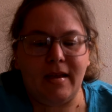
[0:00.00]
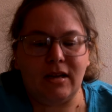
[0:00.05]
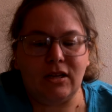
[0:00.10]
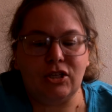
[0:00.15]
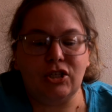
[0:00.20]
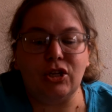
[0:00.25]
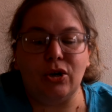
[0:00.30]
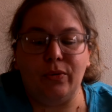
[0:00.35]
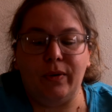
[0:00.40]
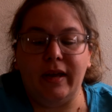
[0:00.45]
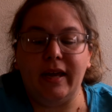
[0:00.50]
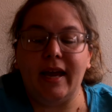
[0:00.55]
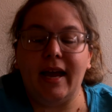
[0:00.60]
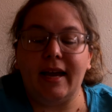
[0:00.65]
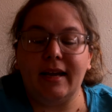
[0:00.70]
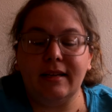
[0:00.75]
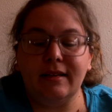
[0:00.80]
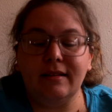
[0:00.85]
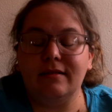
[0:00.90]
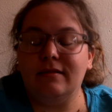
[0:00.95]
So he
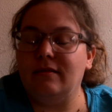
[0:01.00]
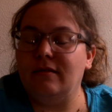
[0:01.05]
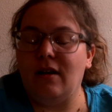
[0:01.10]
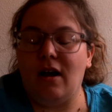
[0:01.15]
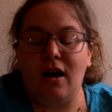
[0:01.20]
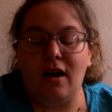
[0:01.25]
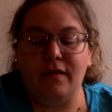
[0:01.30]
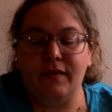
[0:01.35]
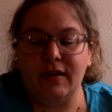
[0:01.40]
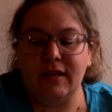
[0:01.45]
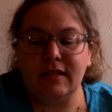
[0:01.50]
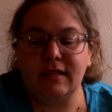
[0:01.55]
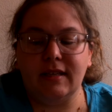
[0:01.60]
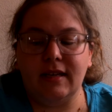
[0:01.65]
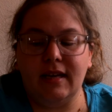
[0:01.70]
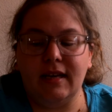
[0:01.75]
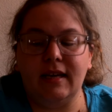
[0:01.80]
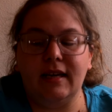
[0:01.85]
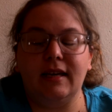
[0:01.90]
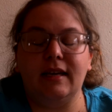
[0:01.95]
had
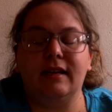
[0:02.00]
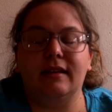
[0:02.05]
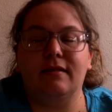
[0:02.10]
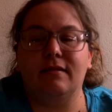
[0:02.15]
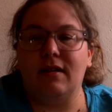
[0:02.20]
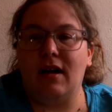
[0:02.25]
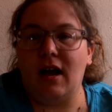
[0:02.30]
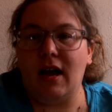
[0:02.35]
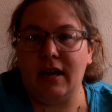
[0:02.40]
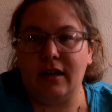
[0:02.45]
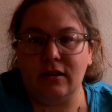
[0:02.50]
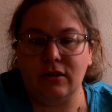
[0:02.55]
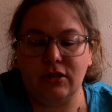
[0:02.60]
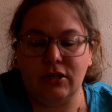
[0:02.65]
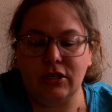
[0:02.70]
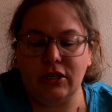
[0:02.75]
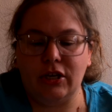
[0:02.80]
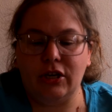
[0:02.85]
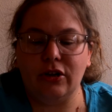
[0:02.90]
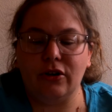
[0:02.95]
obviously hired
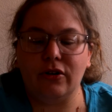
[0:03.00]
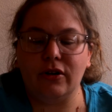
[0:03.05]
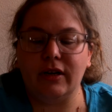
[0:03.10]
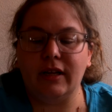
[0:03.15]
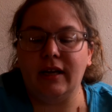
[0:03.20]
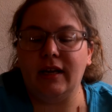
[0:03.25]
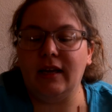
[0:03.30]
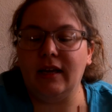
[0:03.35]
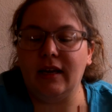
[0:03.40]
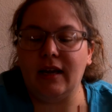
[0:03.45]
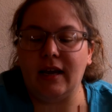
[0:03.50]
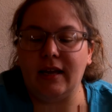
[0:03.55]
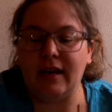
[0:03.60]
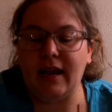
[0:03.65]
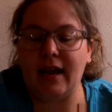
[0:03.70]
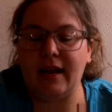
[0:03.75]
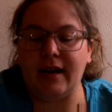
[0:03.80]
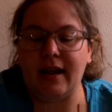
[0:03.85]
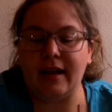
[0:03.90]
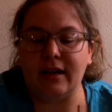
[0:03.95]
security and
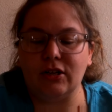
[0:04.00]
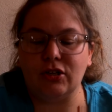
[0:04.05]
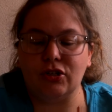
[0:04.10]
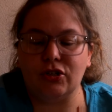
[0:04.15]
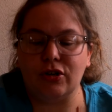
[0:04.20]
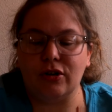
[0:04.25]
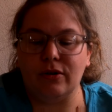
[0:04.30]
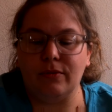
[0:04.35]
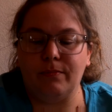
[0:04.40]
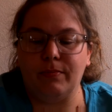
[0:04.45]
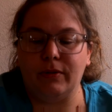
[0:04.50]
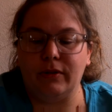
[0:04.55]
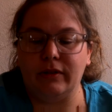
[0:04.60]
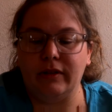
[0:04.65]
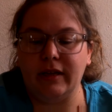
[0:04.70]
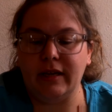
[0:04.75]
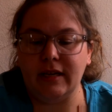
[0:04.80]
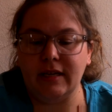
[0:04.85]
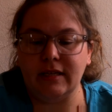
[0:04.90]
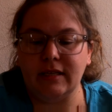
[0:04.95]
had extra
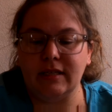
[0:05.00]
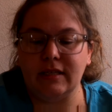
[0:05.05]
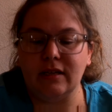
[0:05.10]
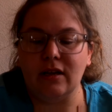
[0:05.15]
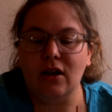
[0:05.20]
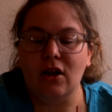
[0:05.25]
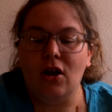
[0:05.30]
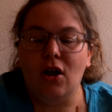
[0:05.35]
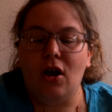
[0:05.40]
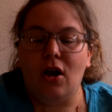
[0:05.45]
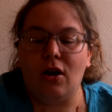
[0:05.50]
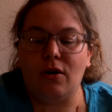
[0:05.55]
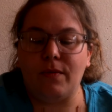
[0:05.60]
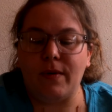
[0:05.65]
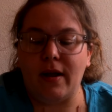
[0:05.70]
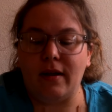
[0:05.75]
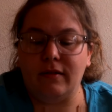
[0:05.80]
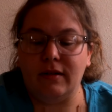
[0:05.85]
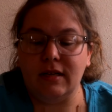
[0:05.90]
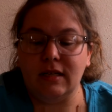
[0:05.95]
police
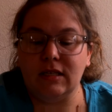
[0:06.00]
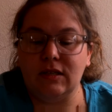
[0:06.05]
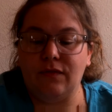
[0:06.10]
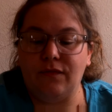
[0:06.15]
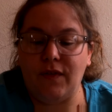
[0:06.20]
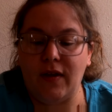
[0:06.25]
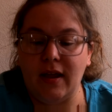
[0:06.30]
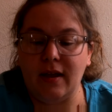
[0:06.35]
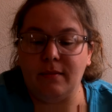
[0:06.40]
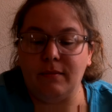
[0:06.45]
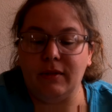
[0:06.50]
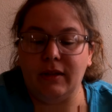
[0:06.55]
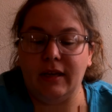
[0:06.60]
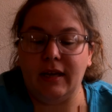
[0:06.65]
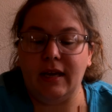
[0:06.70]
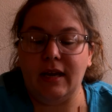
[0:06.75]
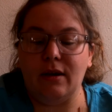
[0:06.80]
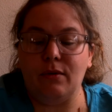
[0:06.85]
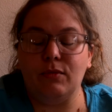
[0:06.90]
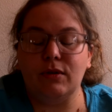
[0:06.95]
around his
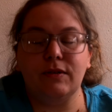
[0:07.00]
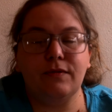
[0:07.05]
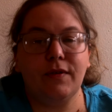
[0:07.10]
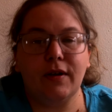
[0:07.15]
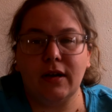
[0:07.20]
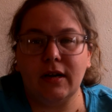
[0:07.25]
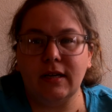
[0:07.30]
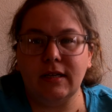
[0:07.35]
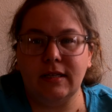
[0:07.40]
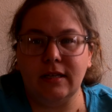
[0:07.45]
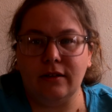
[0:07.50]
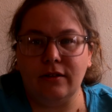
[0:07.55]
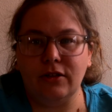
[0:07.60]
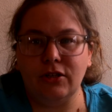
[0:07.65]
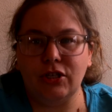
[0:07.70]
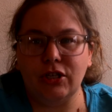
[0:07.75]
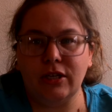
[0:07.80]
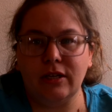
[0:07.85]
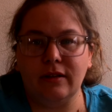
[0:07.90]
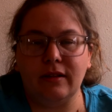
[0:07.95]
family and was very
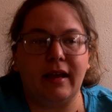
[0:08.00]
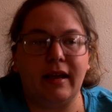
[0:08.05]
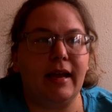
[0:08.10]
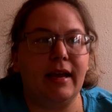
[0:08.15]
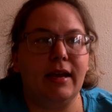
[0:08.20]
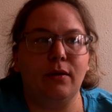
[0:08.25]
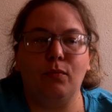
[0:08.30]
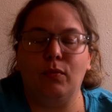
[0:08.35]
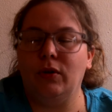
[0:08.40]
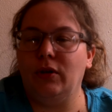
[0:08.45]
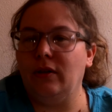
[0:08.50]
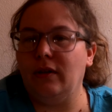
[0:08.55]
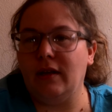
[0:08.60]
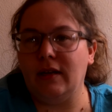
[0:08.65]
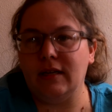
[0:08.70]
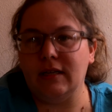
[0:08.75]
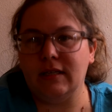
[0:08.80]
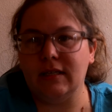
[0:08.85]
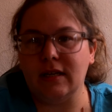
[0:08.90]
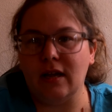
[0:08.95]
diligent. Like, he wouldn't let
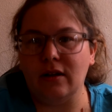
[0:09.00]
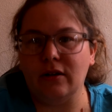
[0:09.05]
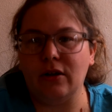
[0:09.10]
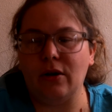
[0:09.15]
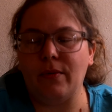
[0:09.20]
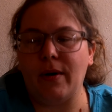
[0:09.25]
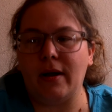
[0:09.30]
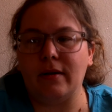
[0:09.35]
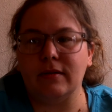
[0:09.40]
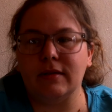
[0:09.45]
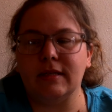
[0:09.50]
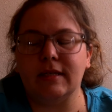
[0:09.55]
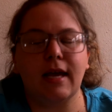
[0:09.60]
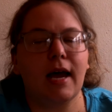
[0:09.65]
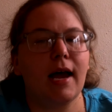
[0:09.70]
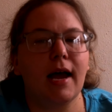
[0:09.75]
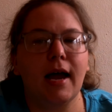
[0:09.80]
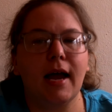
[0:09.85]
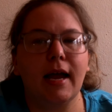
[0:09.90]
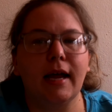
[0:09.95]
his son go
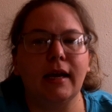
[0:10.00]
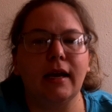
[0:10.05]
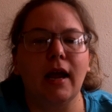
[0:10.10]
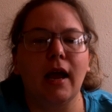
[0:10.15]
outside